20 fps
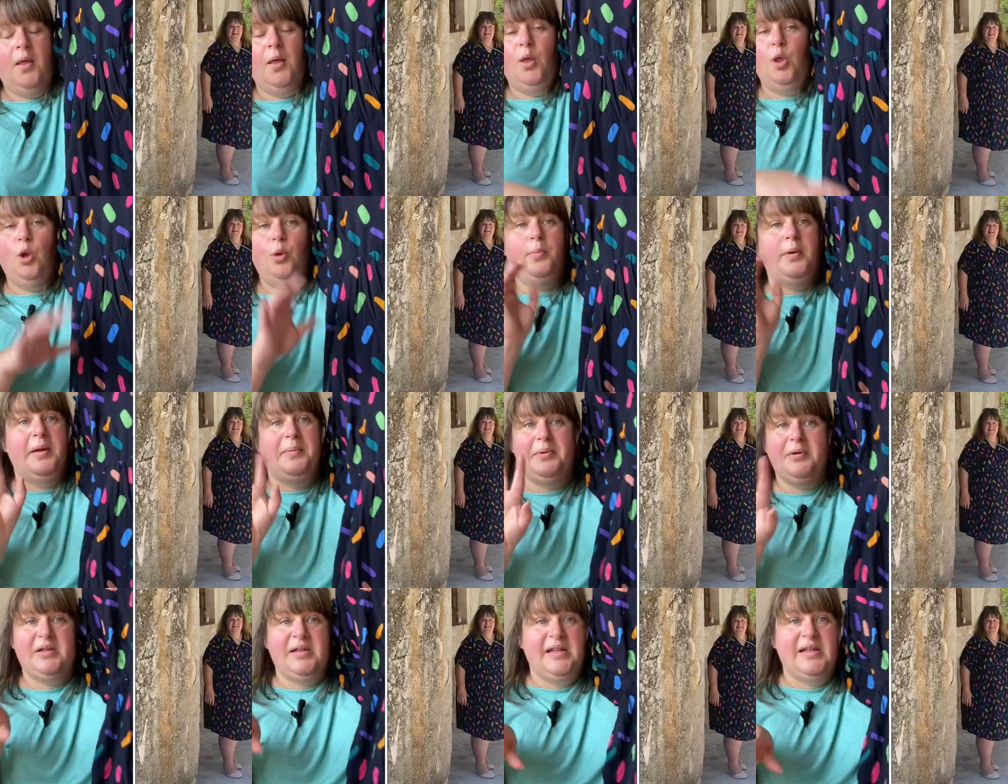You'll be
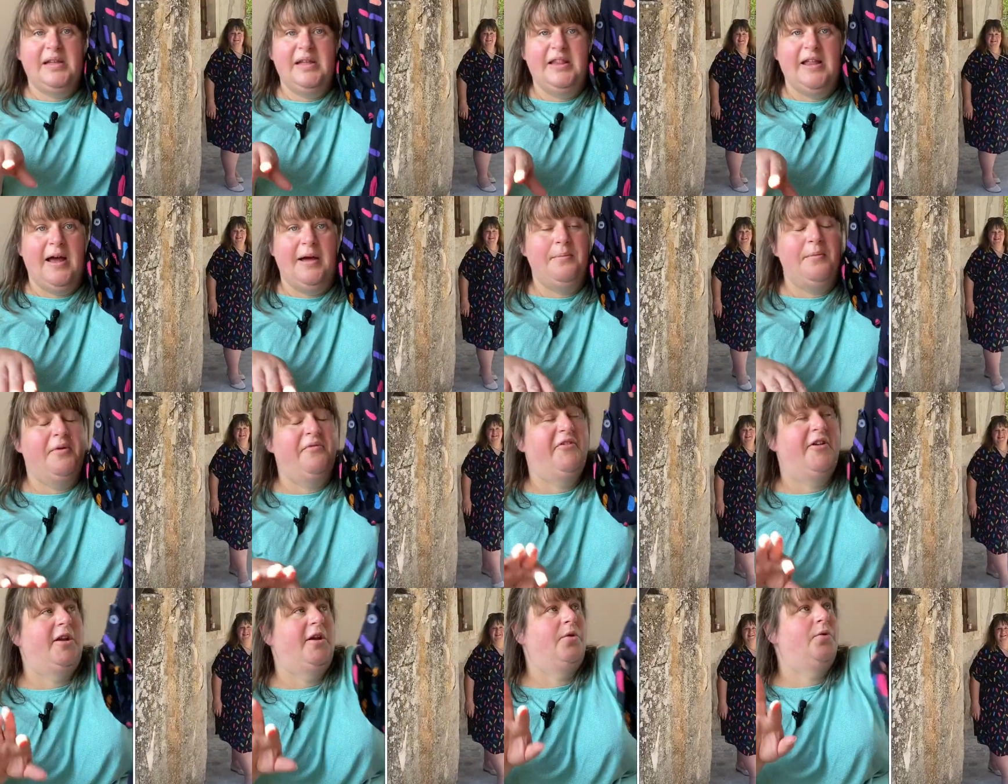able to see that in my
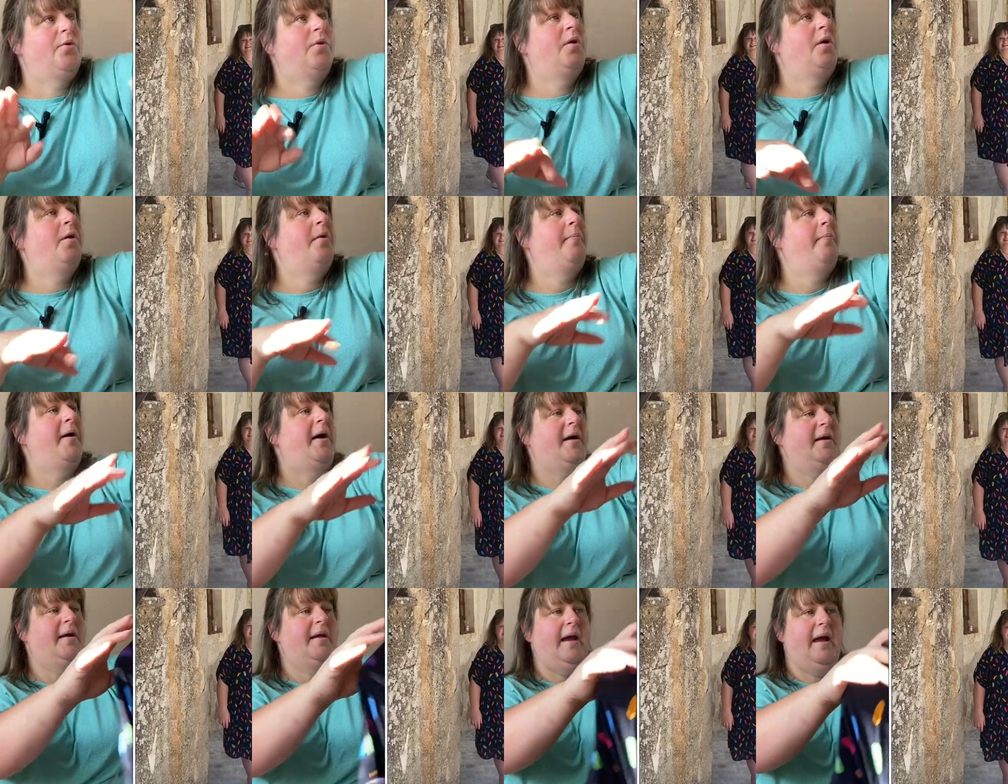video,
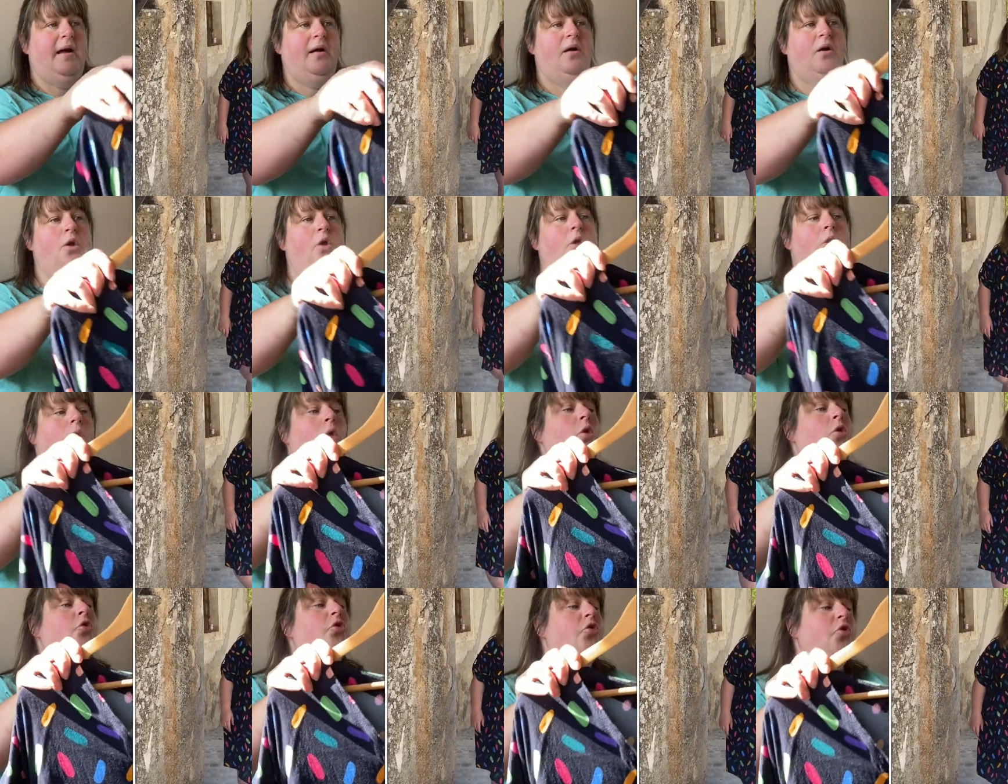but yeah,
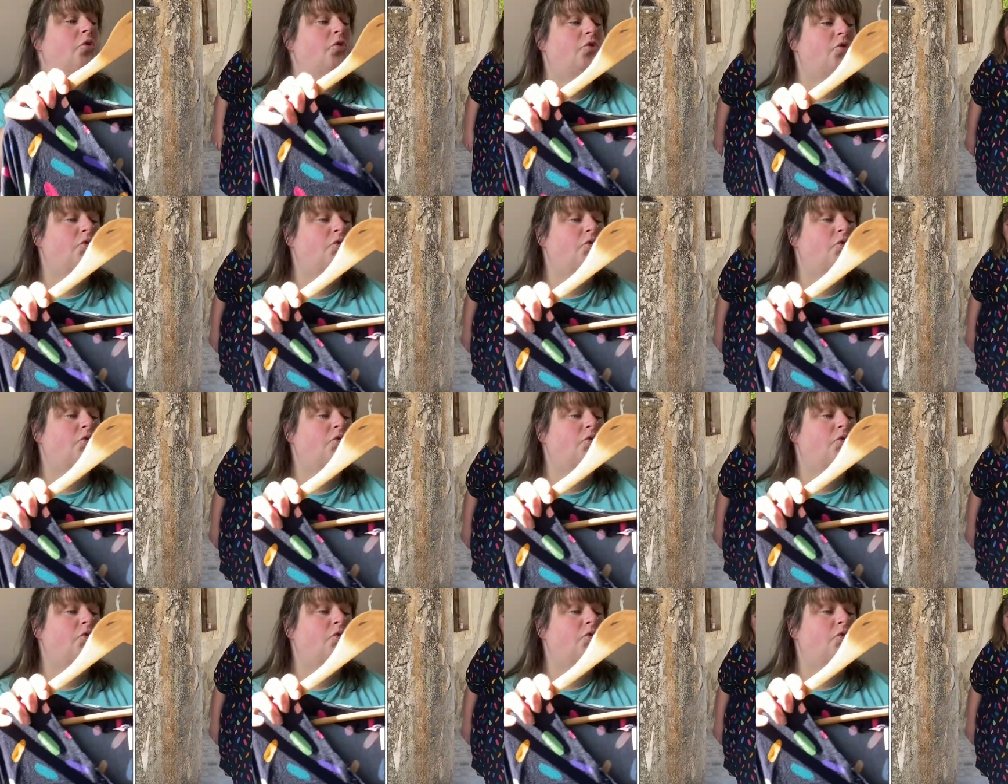so